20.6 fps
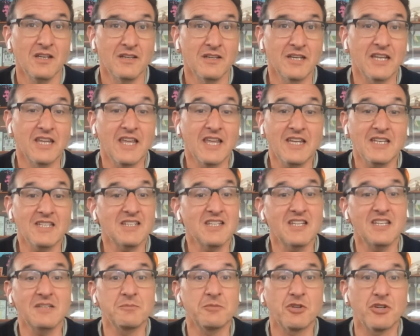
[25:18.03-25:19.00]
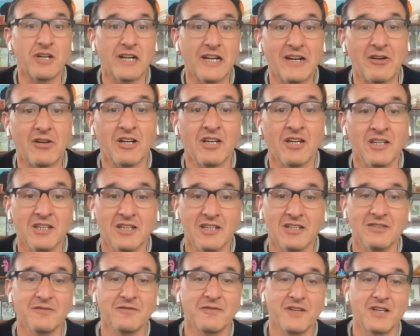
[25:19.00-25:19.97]
the gatekeeper era
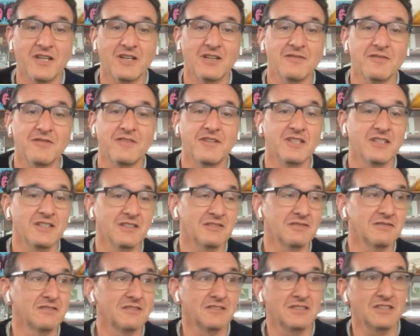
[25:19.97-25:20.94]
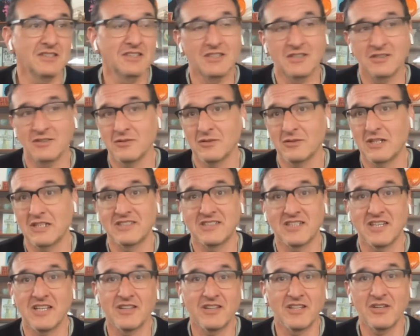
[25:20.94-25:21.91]
of of the you know I'd
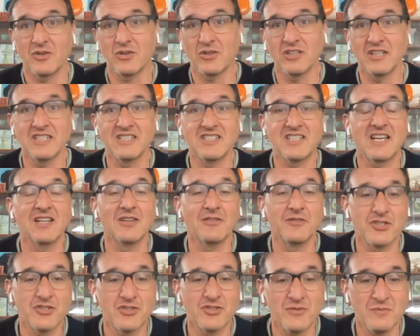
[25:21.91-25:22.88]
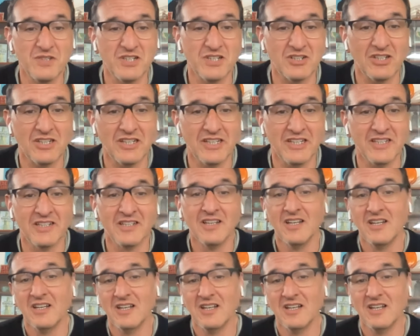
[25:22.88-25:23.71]
say the early television period,